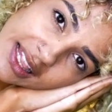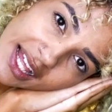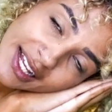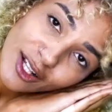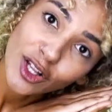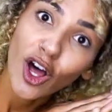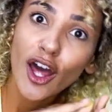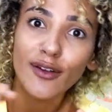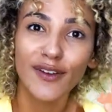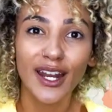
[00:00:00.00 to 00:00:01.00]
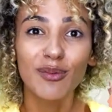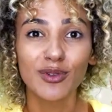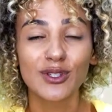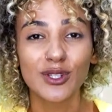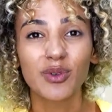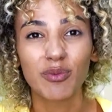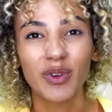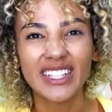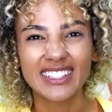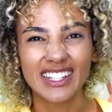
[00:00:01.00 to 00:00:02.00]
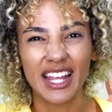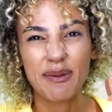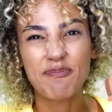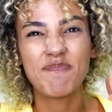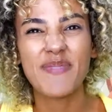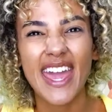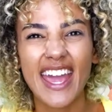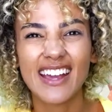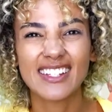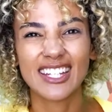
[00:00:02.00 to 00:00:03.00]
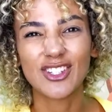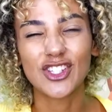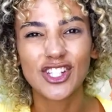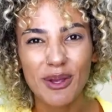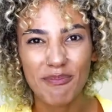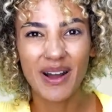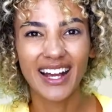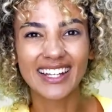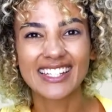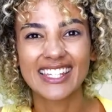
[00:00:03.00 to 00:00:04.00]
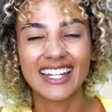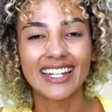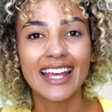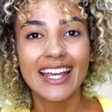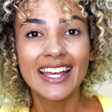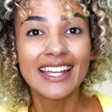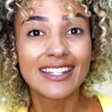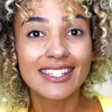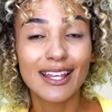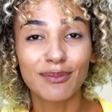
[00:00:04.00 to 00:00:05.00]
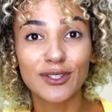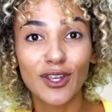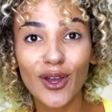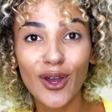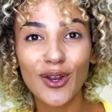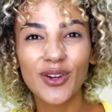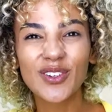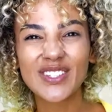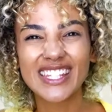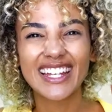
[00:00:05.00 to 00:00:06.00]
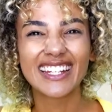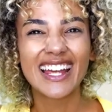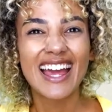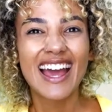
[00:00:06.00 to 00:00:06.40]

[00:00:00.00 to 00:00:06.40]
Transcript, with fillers: Like a lot of animals do in winter, like bears and chipmunks and some turtles and